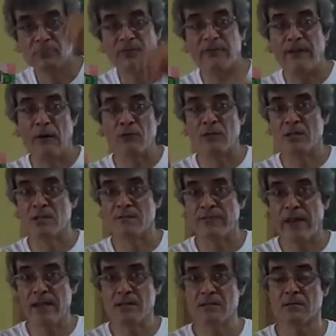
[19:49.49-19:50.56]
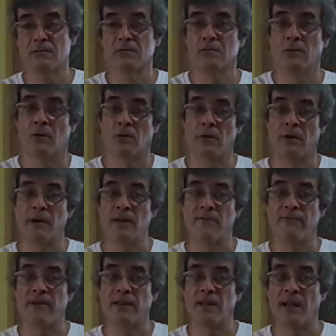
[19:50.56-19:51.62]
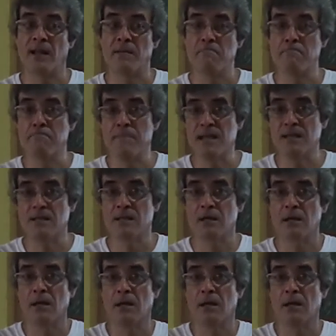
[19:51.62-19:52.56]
found his face or he finally meet